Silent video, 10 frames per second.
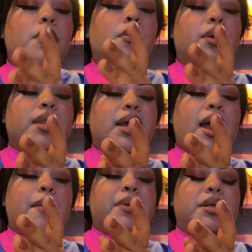When that
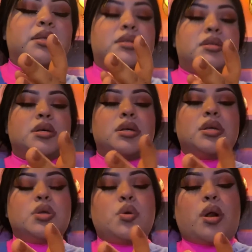happens,
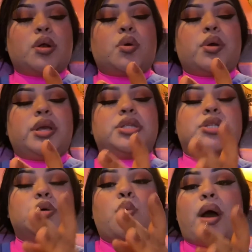you are going
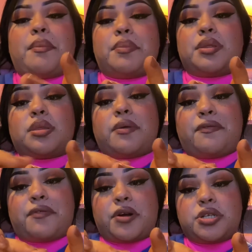to wipe the
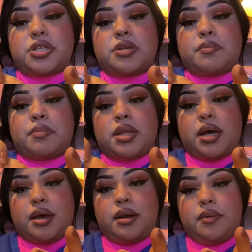first
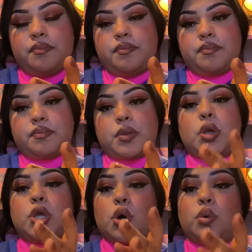blood.
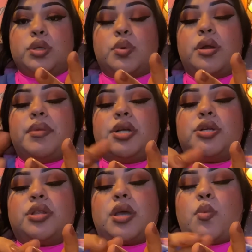You always want to make
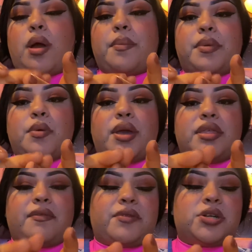sure that you wipe away
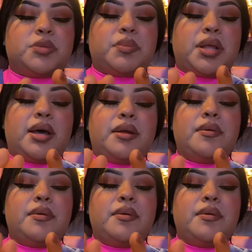the first blood.